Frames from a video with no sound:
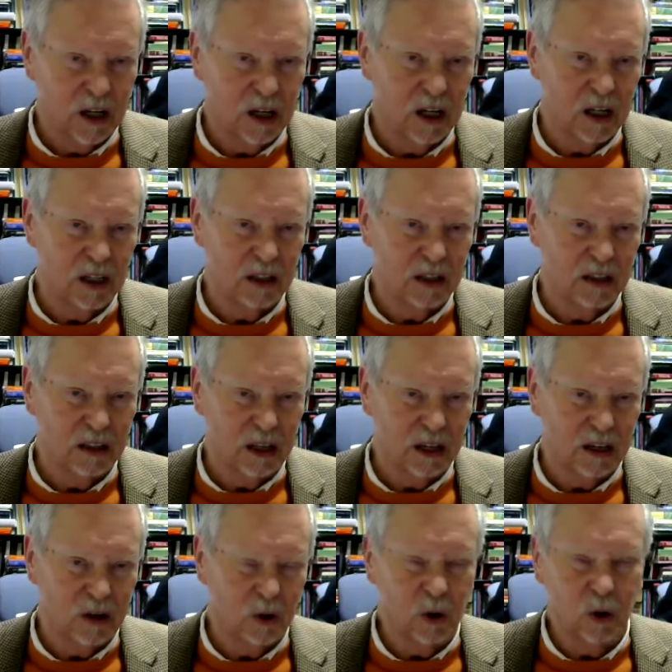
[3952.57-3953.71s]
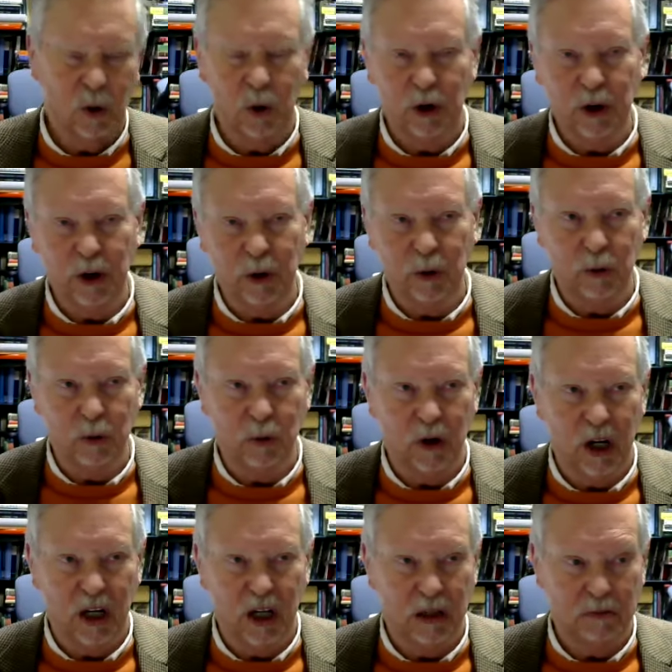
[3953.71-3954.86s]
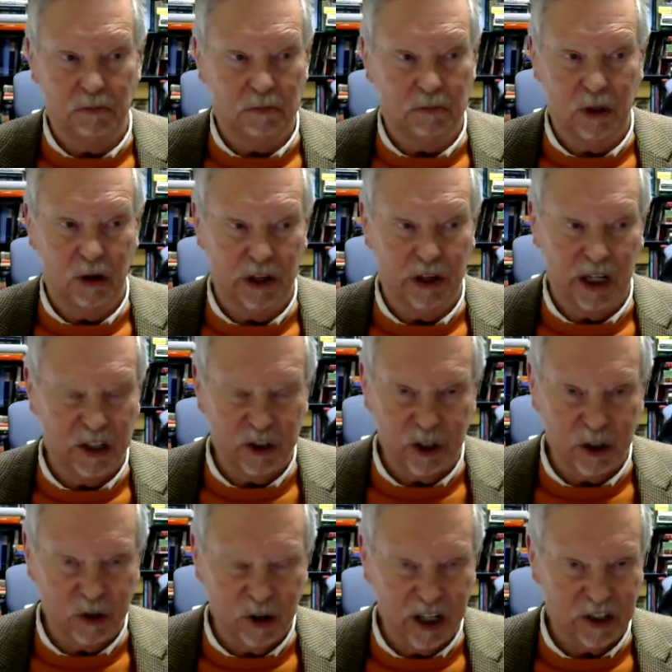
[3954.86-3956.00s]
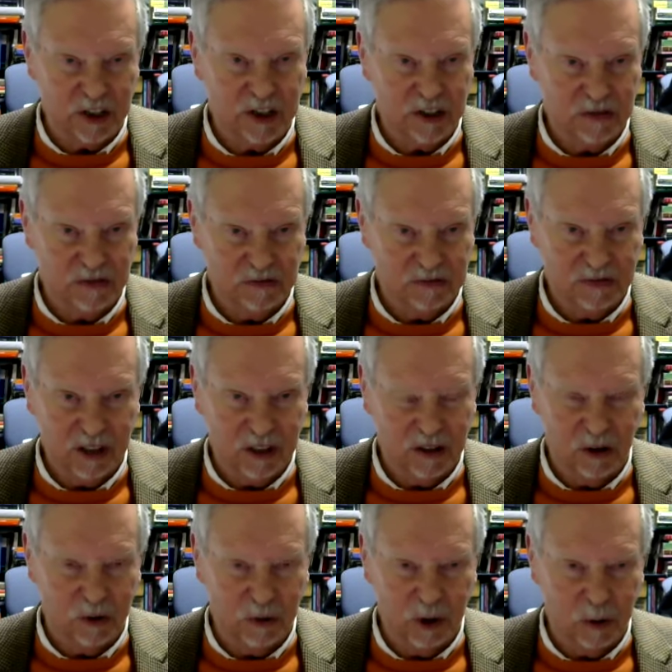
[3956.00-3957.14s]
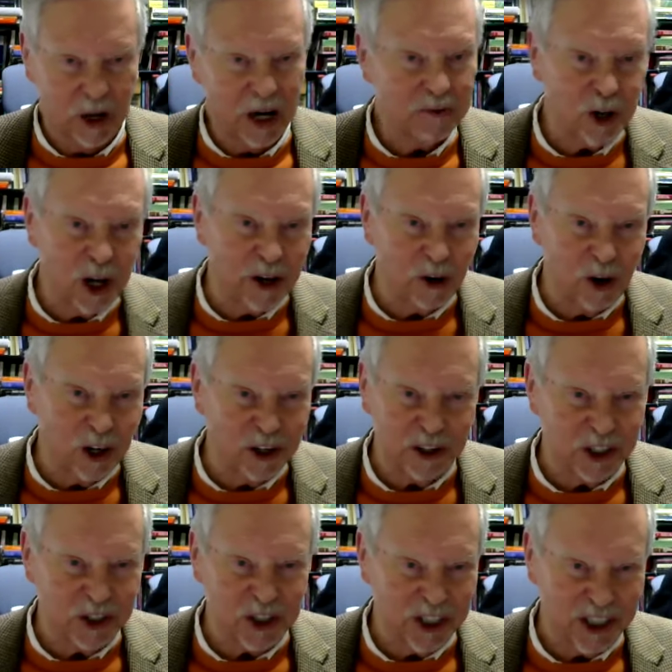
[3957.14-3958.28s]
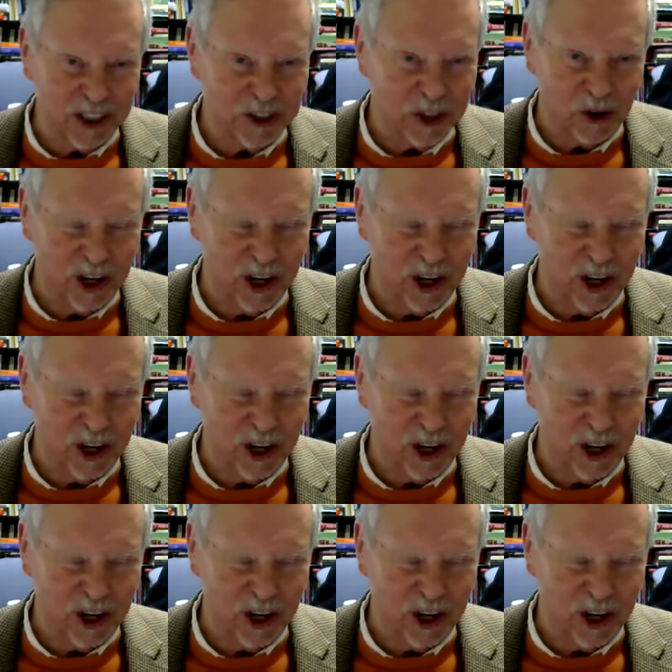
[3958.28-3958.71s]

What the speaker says: or you go to ancient Greece or Rome. I've taught all of these things, so